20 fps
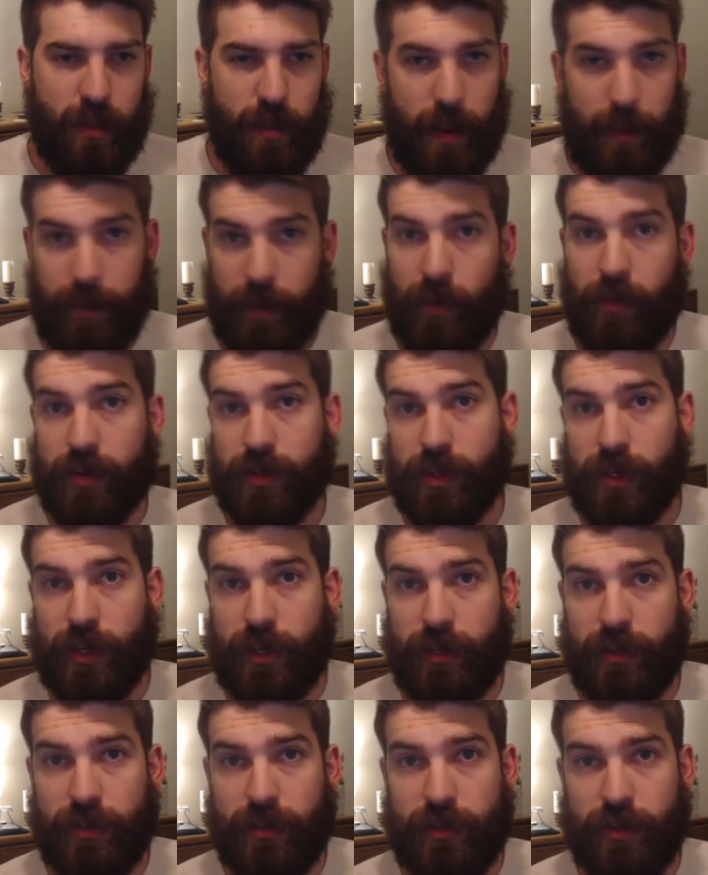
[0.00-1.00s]
my brother's
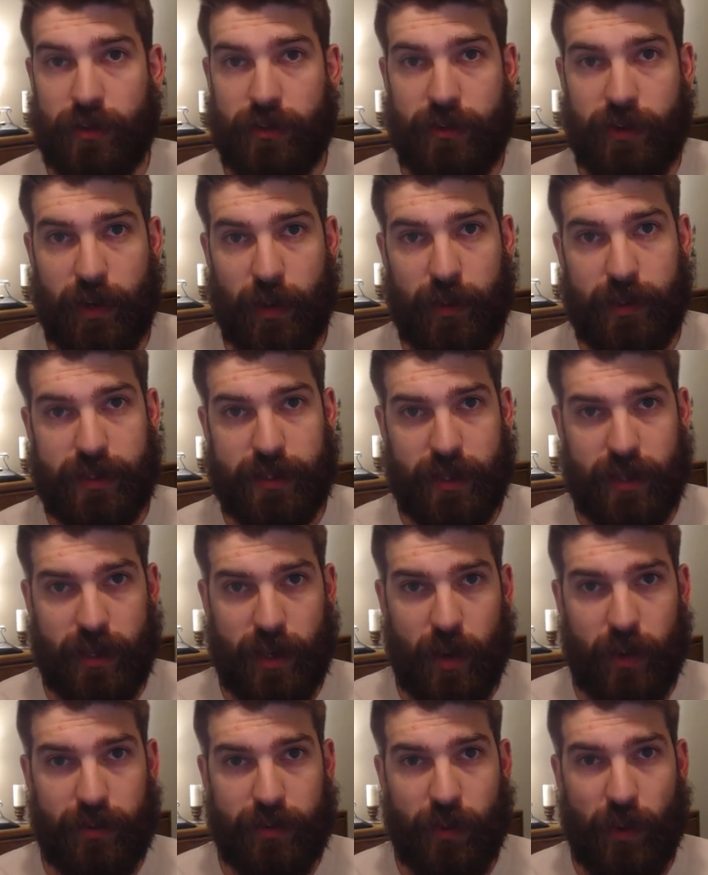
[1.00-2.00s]
looking to figure out what he's gonna
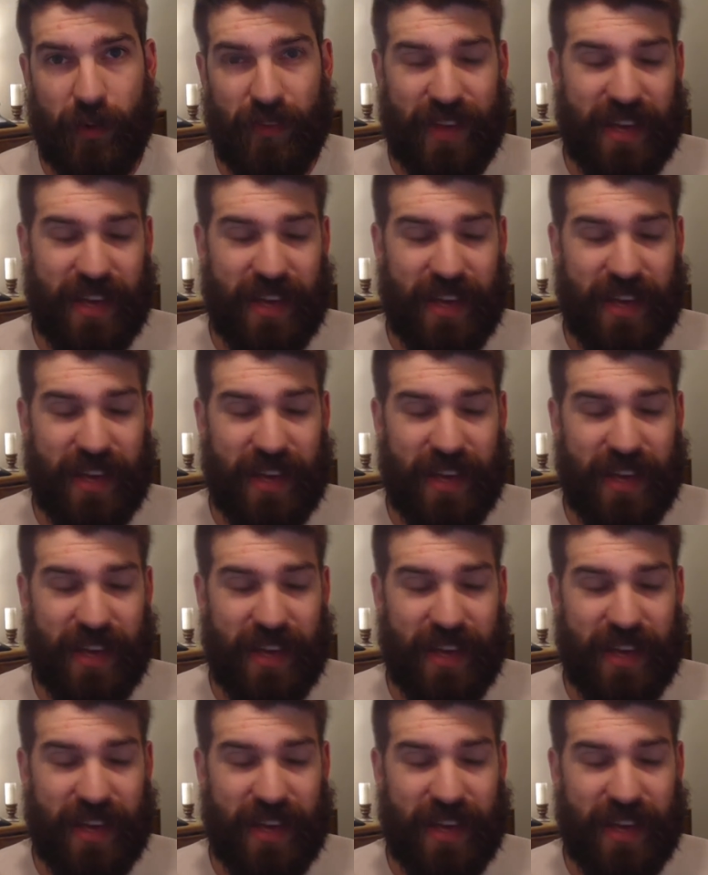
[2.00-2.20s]
go for.